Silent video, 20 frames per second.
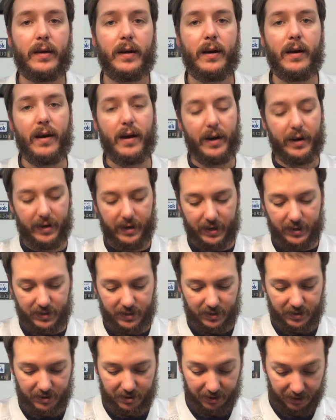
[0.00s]
Alright
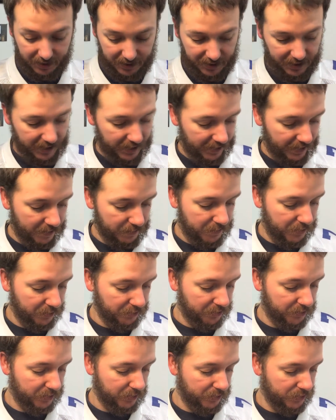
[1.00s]
guys, as you can see I got
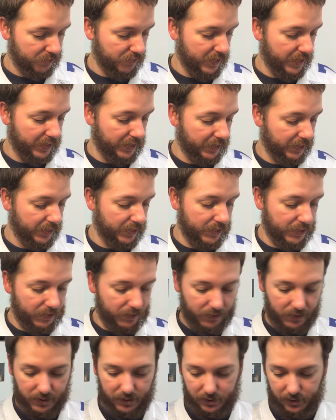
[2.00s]
both of those ready to
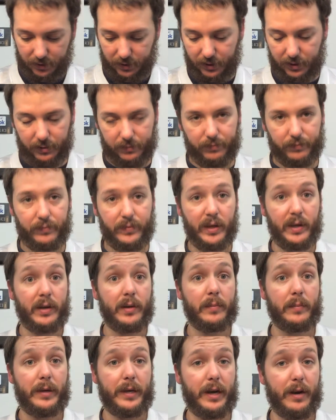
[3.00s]
go.
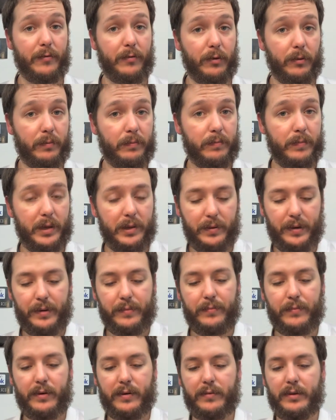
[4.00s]
Be careful, by the way,
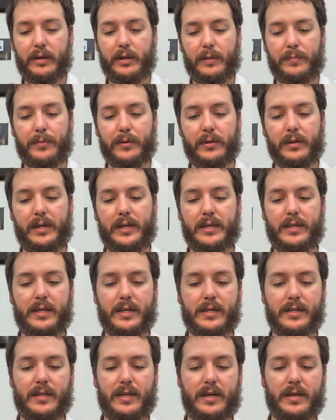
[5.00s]
whenever you clip your leads,
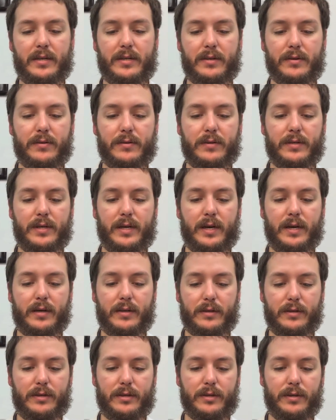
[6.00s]
because they do
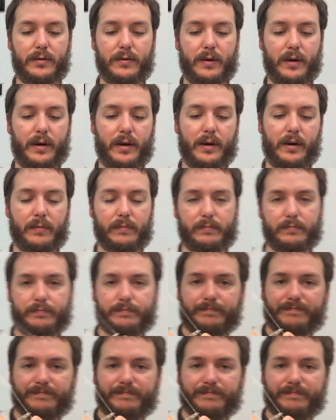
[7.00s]
tend to, I